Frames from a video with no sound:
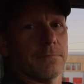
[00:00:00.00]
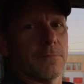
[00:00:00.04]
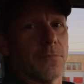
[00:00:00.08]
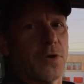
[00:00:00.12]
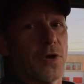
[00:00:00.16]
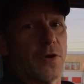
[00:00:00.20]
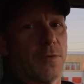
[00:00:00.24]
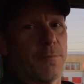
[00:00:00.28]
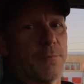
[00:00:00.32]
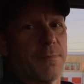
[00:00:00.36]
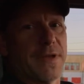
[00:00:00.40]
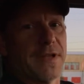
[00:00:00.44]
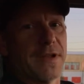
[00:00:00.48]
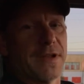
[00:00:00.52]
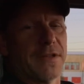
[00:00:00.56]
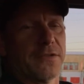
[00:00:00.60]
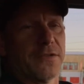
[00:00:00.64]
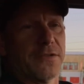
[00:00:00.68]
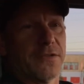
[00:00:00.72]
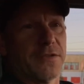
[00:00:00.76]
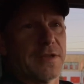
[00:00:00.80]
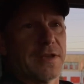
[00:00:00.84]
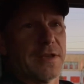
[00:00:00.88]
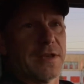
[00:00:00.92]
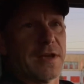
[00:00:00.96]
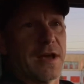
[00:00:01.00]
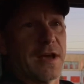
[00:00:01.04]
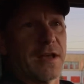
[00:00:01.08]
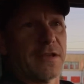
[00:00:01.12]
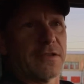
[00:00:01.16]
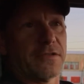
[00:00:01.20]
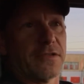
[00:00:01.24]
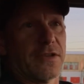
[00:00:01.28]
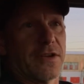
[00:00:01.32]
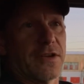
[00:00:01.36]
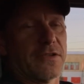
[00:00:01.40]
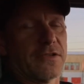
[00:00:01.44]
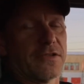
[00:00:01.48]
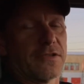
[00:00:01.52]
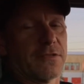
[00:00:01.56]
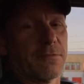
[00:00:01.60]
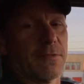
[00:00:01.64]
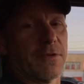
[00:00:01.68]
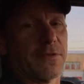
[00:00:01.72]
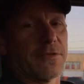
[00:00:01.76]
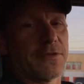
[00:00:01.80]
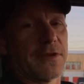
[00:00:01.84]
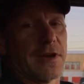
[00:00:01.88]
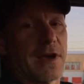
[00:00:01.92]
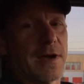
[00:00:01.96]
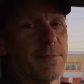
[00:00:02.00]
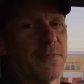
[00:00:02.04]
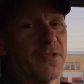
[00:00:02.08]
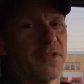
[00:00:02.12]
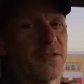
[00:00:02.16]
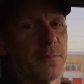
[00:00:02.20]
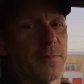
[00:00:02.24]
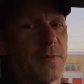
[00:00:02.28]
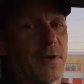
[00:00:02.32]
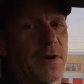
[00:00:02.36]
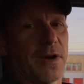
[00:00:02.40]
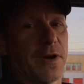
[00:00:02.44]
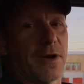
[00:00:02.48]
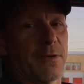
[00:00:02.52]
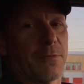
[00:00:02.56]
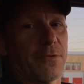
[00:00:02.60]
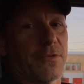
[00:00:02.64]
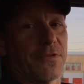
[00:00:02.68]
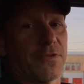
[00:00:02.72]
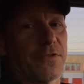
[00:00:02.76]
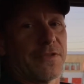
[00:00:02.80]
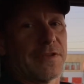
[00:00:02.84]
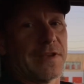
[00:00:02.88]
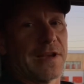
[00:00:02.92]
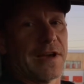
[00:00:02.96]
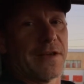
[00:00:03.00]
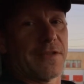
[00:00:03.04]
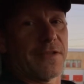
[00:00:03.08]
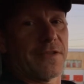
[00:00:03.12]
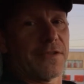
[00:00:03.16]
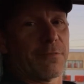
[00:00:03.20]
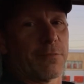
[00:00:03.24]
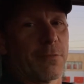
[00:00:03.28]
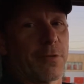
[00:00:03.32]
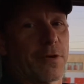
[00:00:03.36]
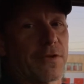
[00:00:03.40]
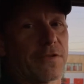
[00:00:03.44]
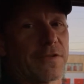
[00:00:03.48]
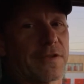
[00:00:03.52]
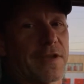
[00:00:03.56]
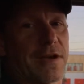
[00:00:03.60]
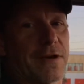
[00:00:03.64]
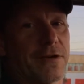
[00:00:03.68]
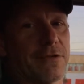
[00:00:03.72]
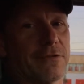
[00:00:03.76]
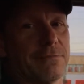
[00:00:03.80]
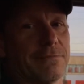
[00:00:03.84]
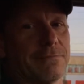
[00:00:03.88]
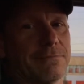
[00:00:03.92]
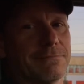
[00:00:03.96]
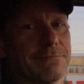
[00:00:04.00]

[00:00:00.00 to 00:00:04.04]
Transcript: Well, made it to the uh, station with time to spare. We'll see how this works out.